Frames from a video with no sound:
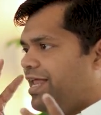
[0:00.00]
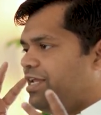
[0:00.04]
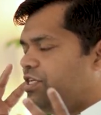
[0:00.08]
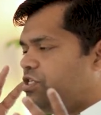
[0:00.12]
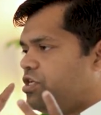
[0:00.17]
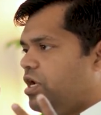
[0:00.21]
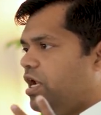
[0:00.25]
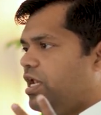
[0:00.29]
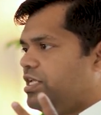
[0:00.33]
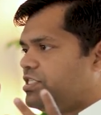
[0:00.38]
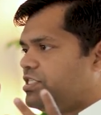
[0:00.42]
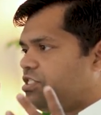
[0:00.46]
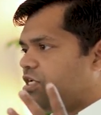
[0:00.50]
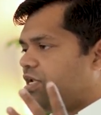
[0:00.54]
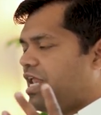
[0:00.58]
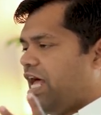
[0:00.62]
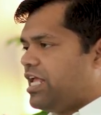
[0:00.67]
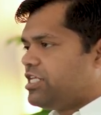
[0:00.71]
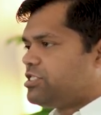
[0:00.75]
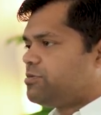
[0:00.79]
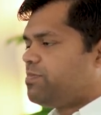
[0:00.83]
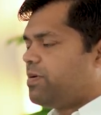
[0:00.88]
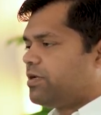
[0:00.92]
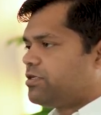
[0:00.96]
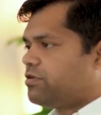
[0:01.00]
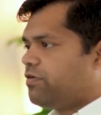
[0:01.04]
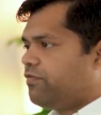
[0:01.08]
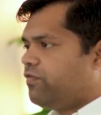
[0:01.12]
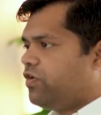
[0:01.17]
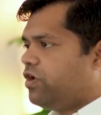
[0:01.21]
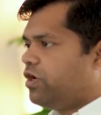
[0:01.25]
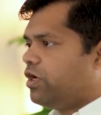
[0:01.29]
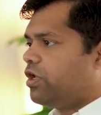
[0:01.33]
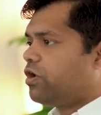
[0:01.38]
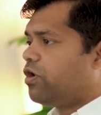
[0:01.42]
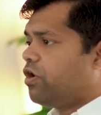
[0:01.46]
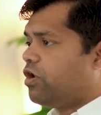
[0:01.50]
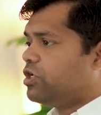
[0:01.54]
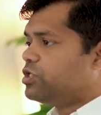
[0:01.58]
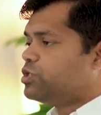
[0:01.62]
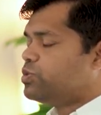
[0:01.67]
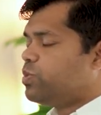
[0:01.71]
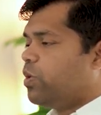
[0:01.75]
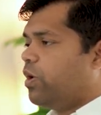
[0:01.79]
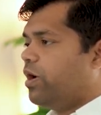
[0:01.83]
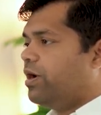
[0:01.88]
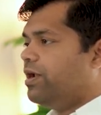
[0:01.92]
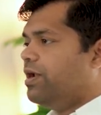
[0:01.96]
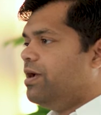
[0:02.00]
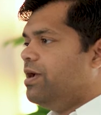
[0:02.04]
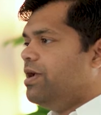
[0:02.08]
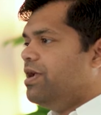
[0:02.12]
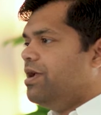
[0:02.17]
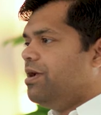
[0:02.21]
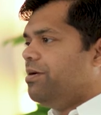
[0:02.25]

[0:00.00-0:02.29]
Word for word: intellectual aspect of learning God's word,